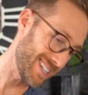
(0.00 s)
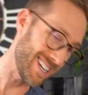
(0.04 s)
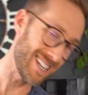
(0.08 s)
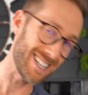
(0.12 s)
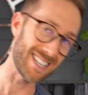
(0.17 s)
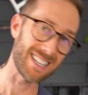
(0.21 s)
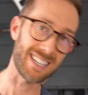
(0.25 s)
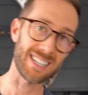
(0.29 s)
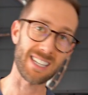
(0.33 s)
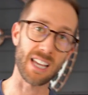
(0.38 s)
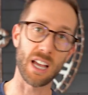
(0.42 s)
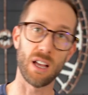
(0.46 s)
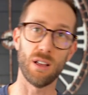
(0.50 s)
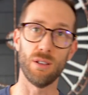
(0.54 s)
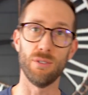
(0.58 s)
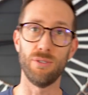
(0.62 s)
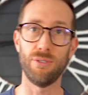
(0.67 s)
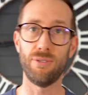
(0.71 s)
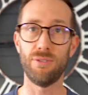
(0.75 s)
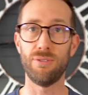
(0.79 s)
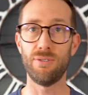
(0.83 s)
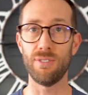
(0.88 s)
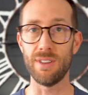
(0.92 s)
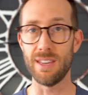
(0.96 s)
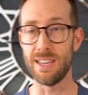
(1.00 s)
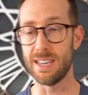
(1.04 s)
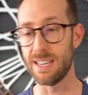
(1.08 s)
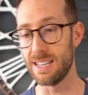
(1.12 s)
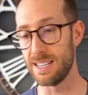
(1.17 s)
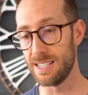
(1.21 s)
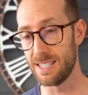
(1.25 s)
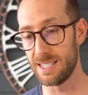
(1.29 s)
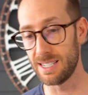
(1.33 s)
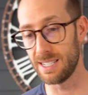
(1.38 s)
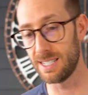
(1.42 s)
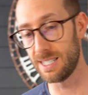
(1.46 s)
itself
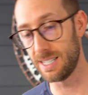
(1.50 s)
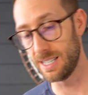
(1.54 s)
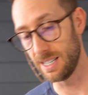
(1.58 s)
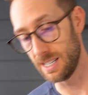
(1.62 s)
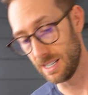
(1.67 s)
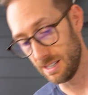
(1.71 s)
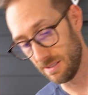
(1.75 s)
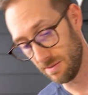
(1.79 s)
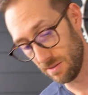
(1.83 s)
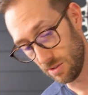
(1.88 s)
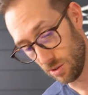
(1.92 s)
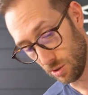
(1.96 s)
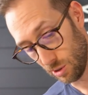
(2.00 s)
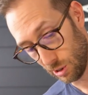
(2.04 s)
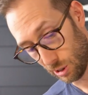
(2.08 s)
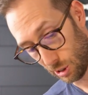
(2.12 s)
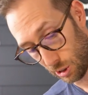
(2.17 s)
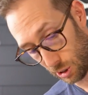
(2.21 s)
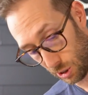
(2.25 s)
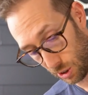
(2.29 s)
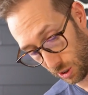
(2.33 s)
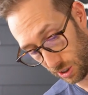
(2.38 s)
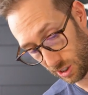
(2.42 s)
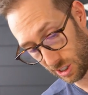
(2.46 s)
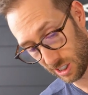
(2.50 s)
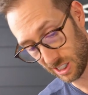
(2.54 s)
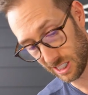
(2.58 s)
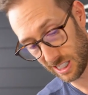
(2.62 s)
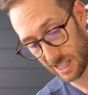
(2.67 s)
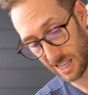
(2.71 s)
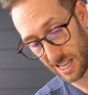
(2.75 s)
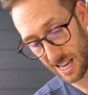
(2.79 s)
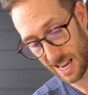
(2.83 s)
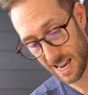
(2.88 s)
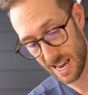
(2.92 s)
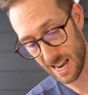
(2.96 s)
is, looks
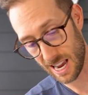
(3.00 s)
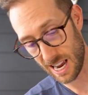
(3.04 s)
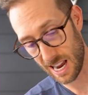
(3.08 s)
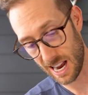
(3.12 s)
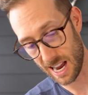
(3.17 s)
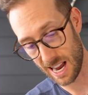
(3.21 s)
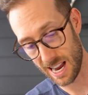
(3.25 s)
like